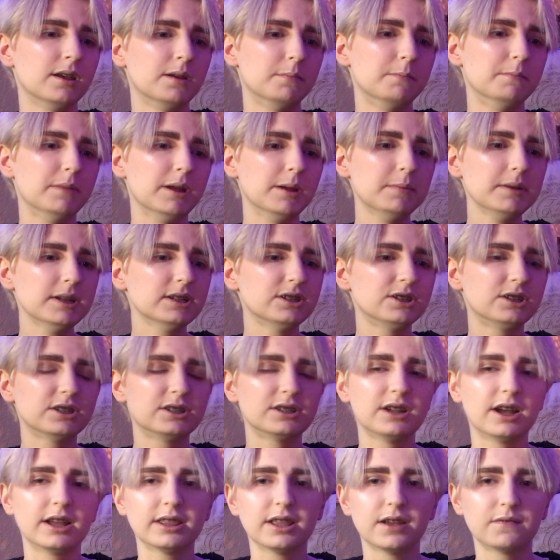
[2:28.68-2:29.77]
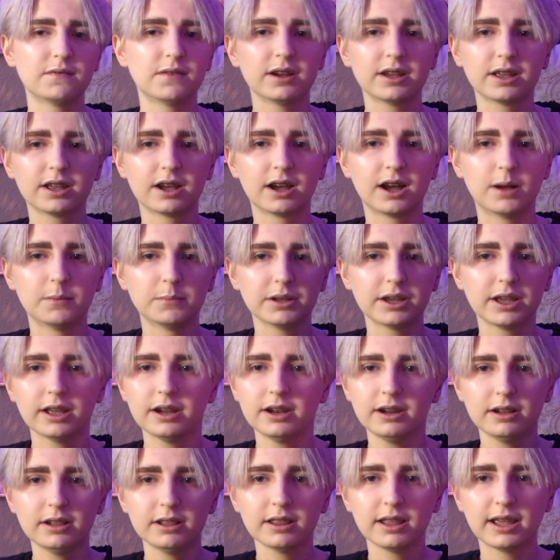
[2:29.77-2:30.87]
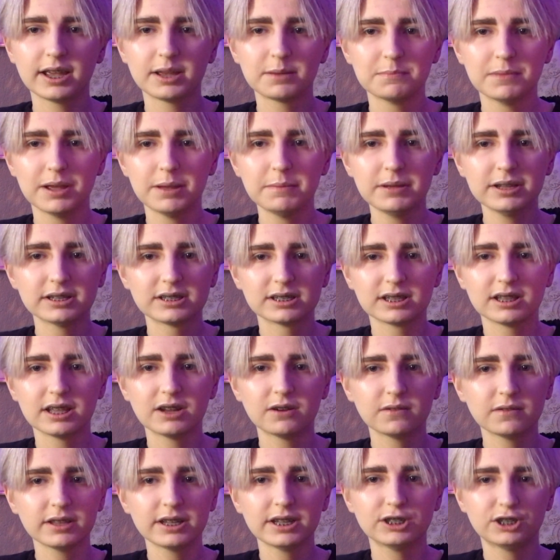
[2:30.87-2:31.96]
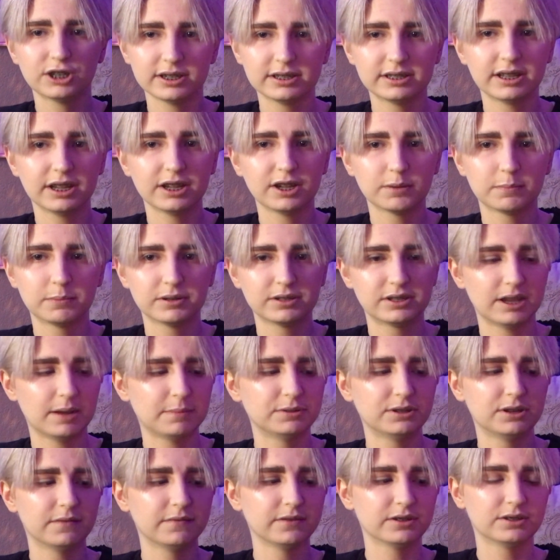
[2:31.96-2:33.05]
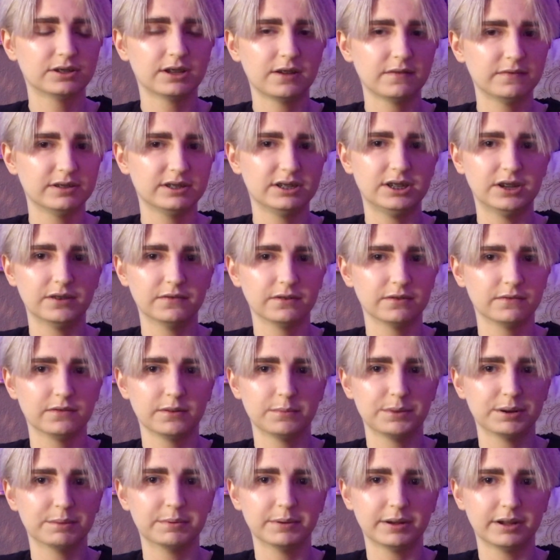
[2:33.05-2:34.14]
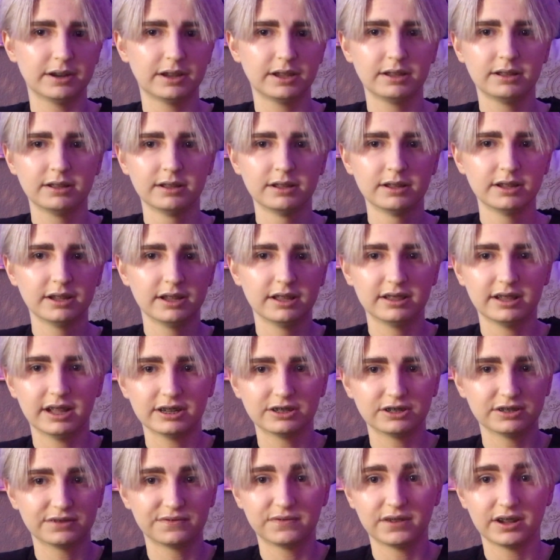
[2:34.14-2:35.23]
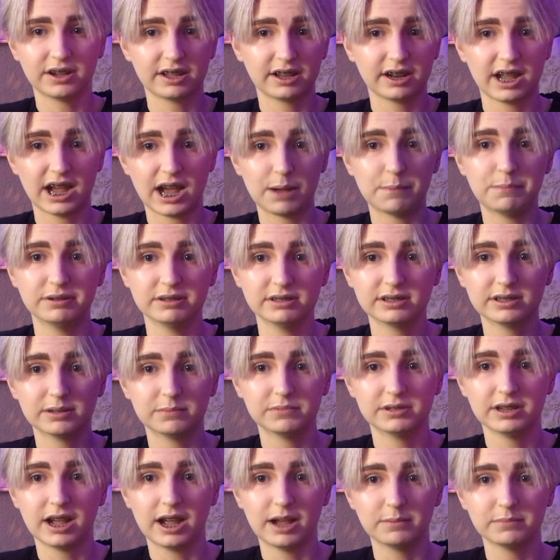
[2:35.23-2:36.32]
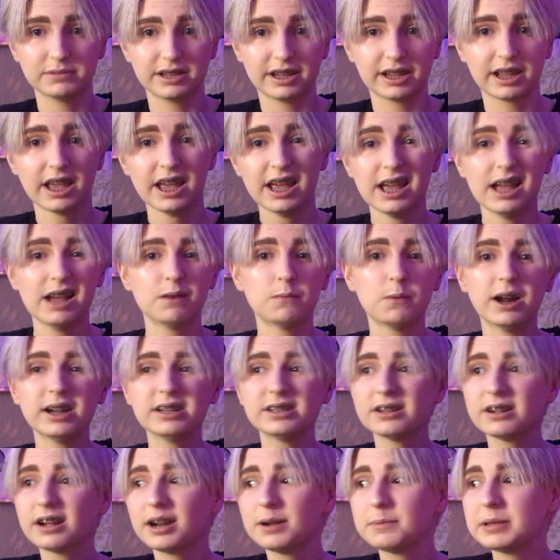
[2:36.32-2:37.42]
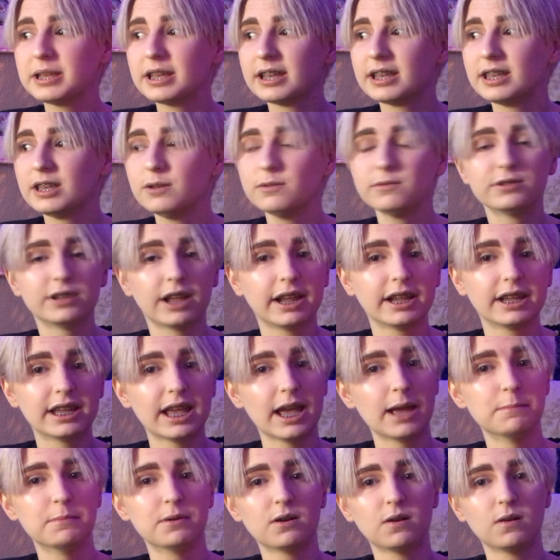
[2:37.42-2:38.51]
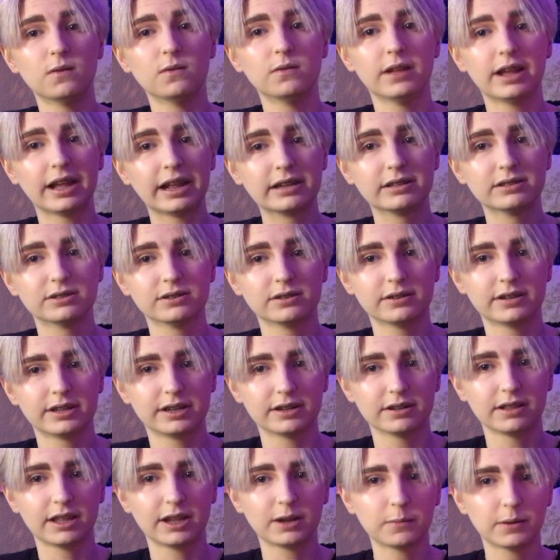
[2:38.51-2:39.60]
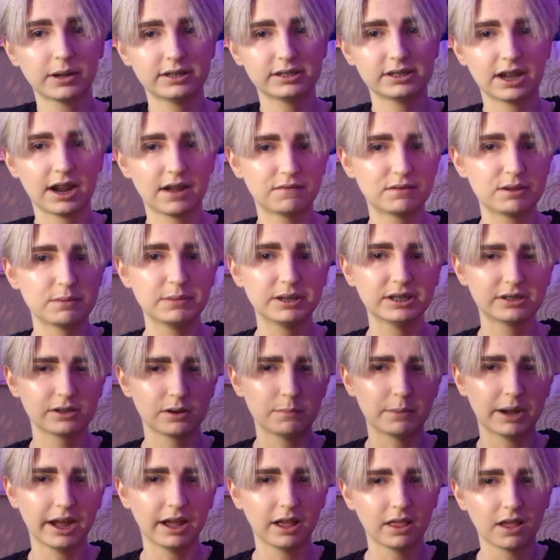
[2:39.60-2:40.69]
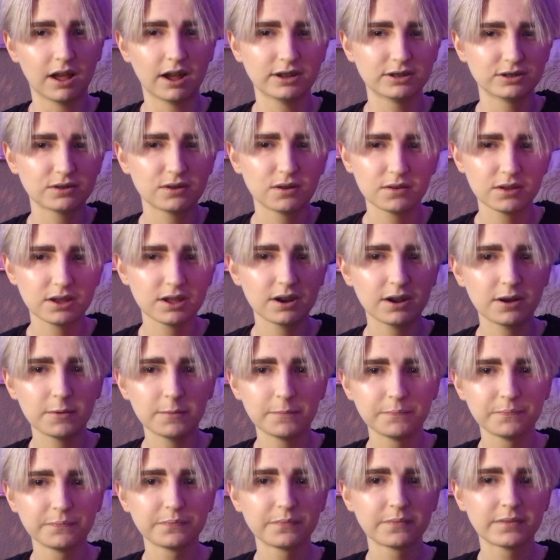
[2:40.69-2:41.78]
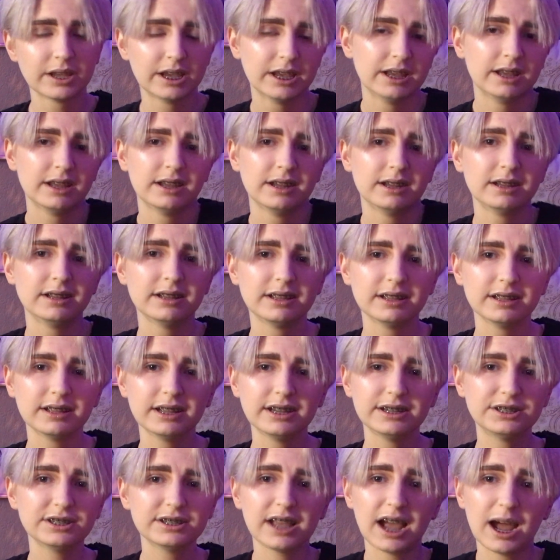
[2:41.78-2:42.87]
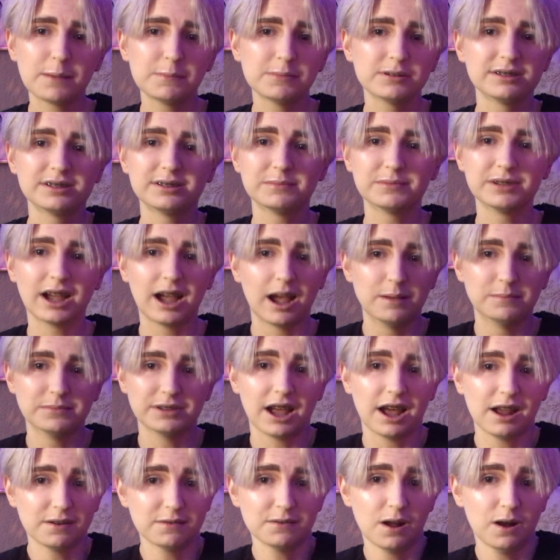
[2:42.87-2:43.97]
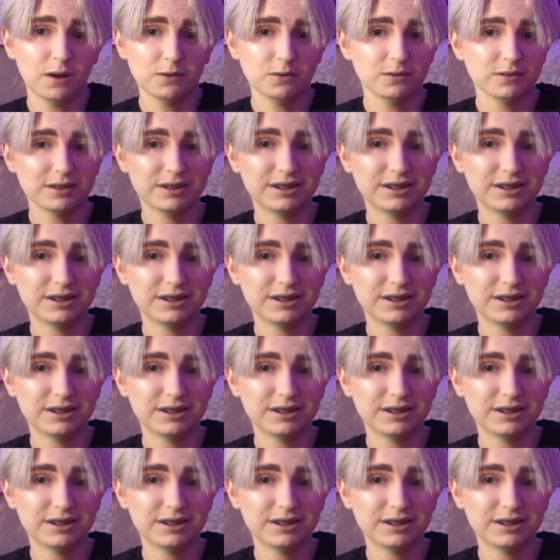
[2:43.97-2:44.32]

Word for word: maybe it's just not that fucking complicated. Like maybe it's literally just that your perception of yourself is different from your body and that just fucking happens sometimes. Like why is there got to be a huge like chemical answer here? Like why does that have to be so biological, you know? It just happens sometimes. I don't know.